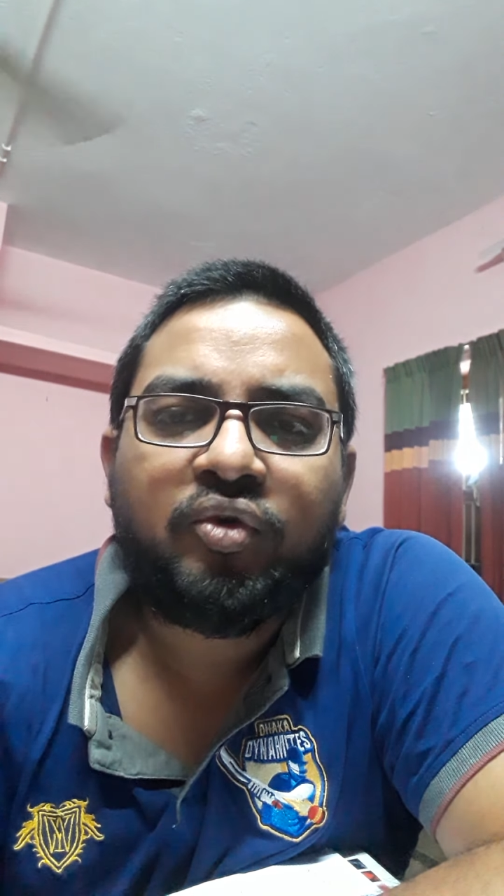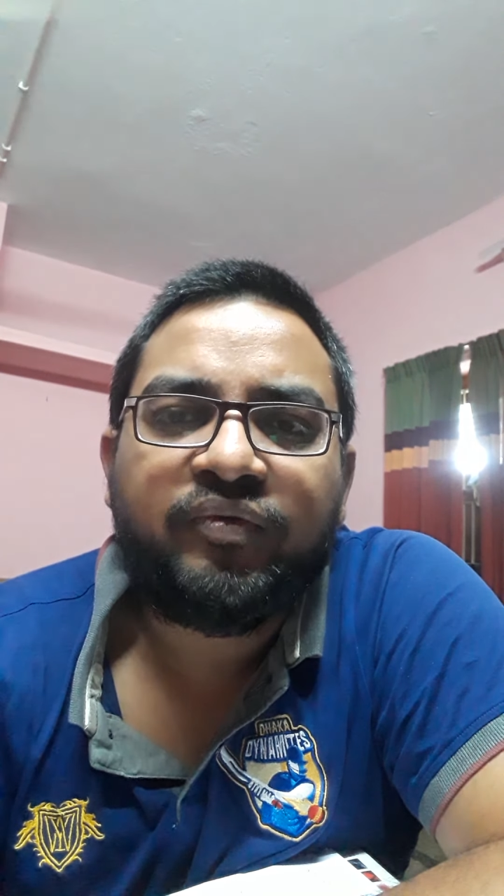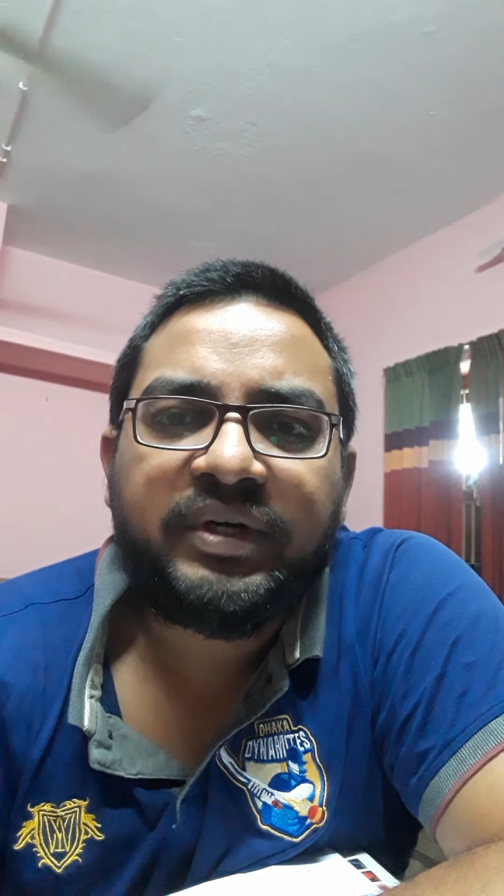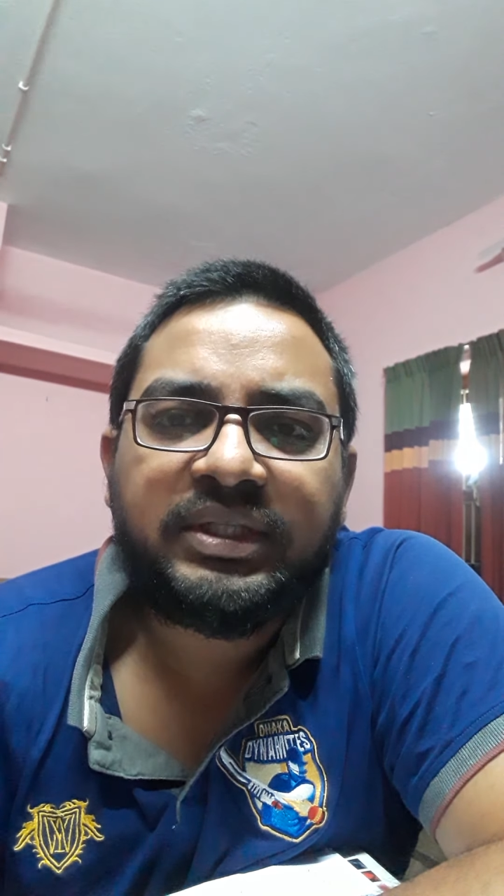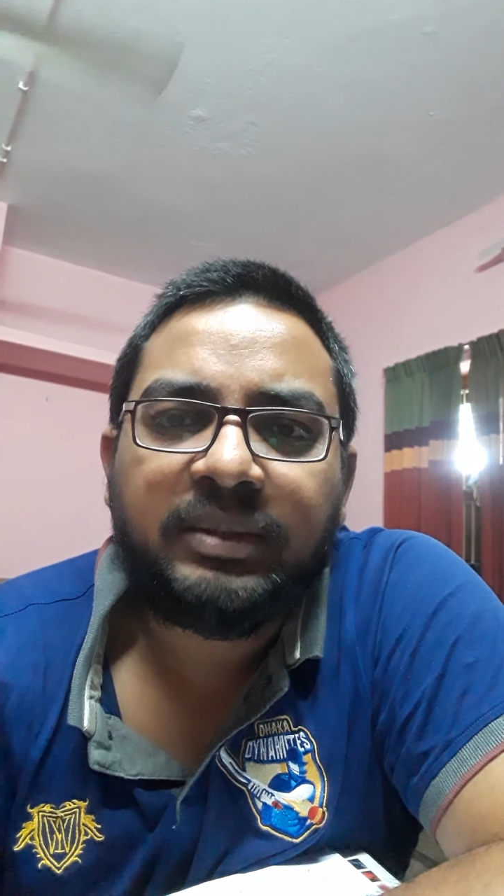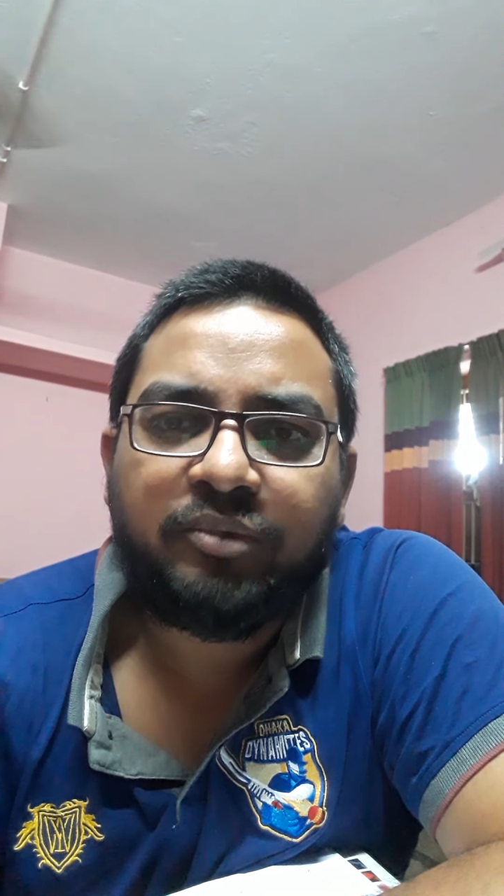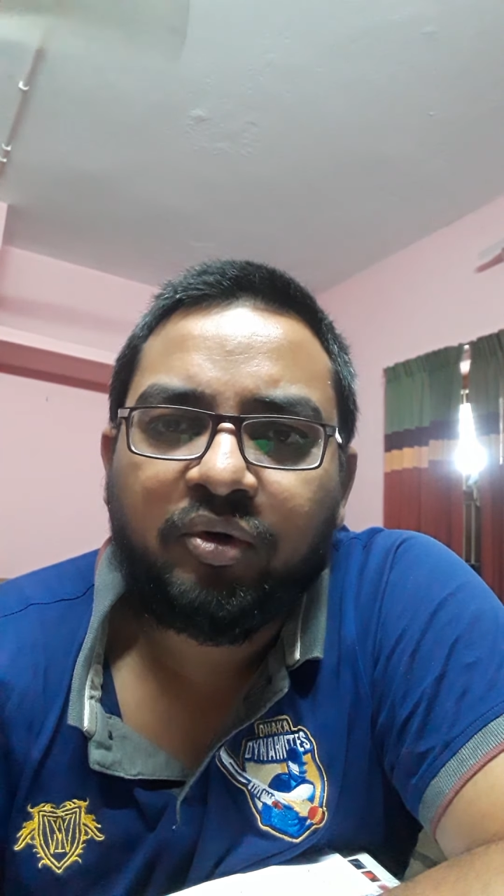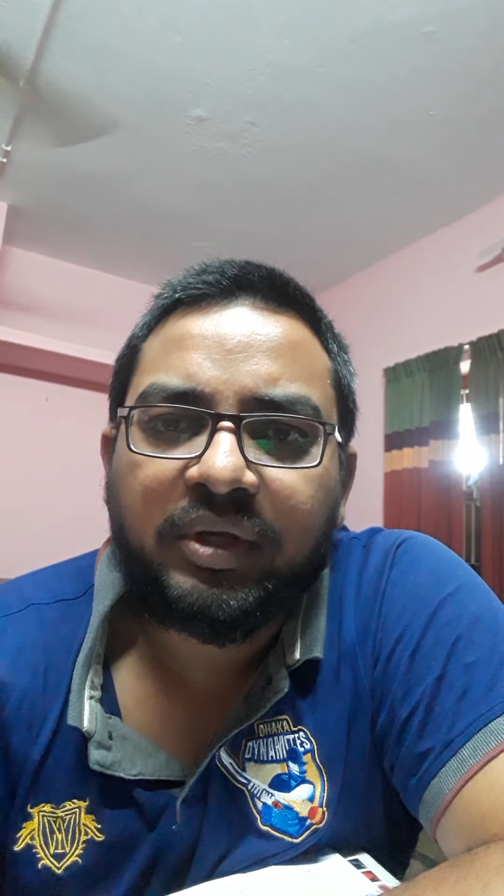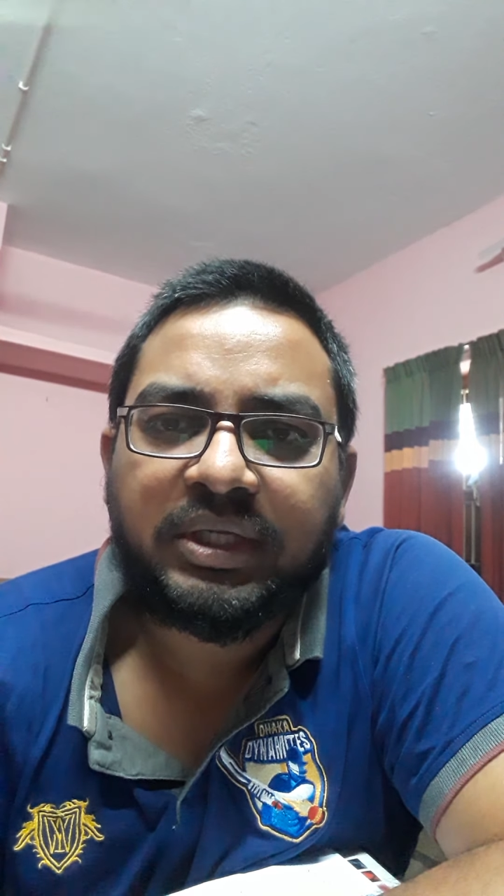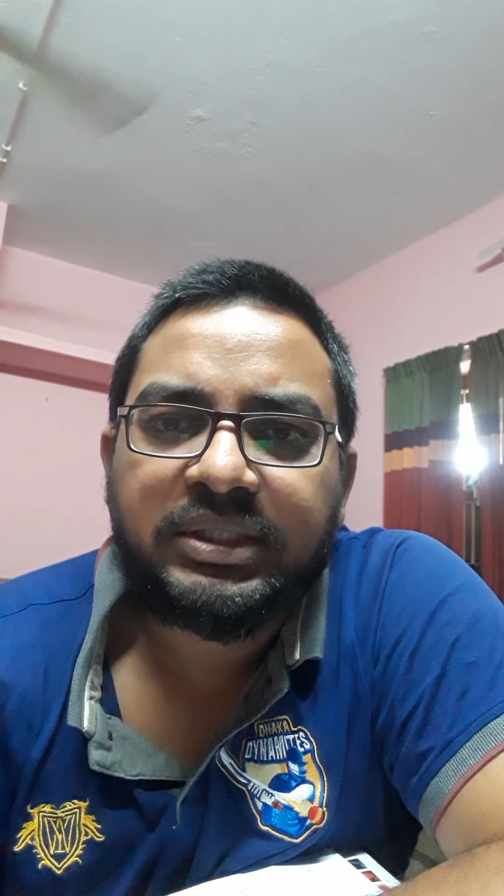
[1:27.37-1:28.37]
over the
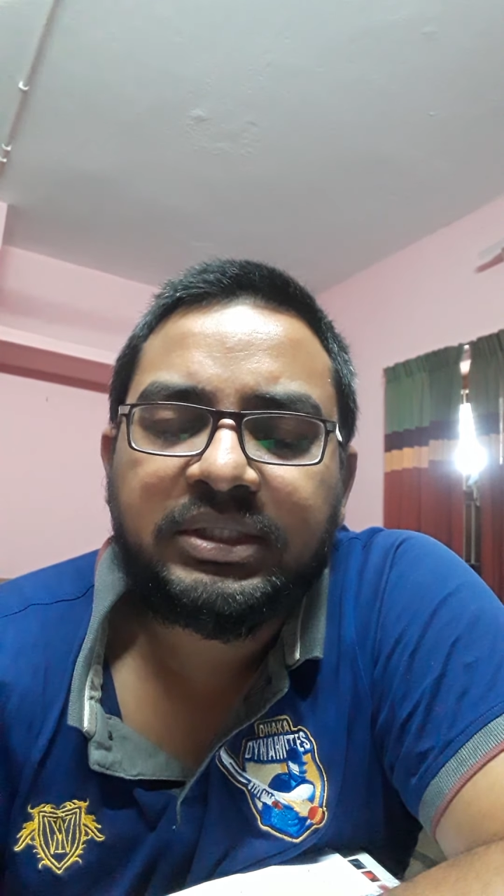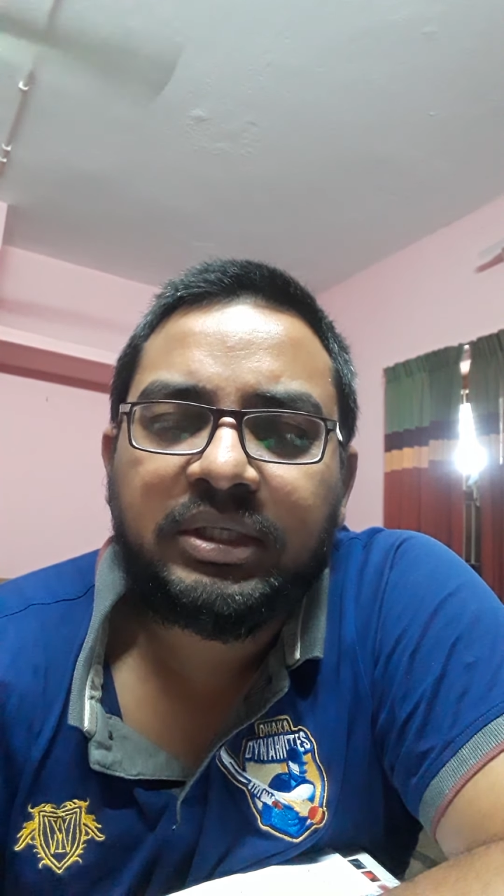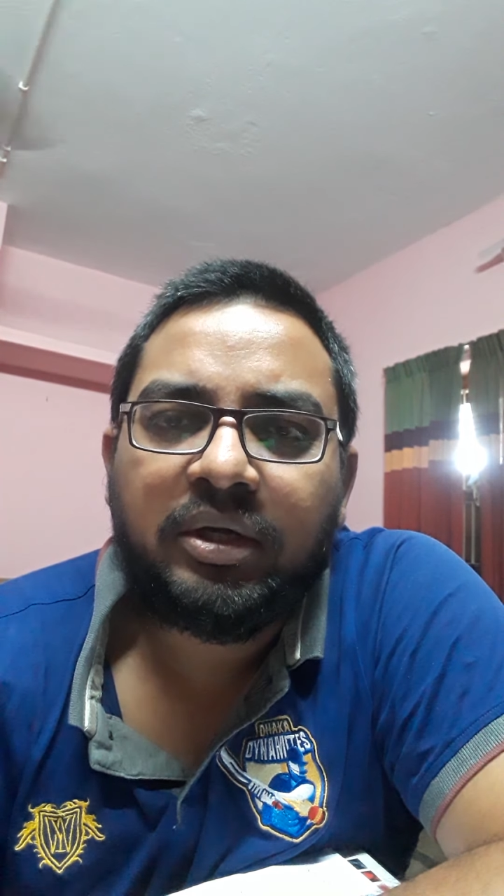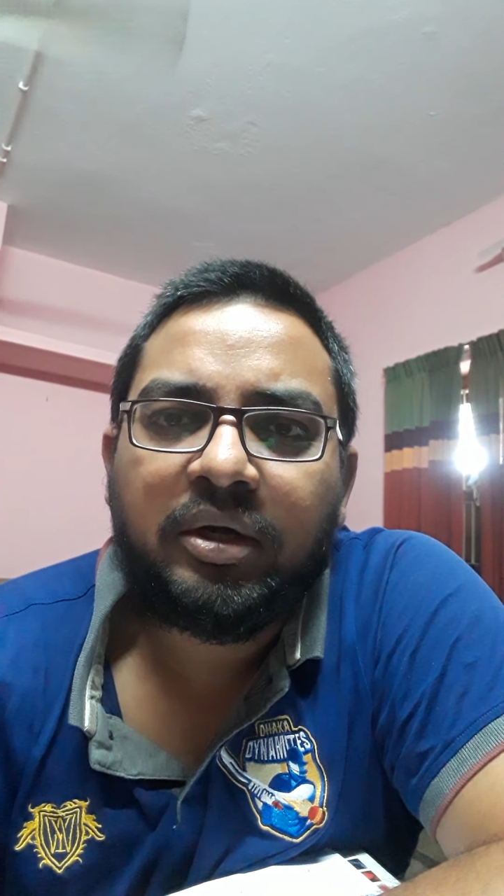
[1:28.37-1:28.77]
bronchus,